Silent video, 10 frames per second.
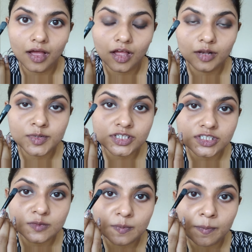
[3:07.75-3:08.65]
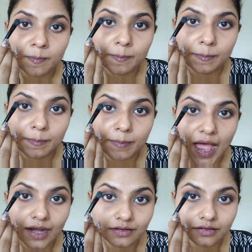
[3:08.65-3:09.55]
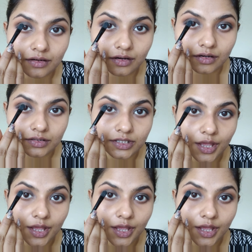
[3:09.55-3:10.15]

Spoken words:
I'll be just pat the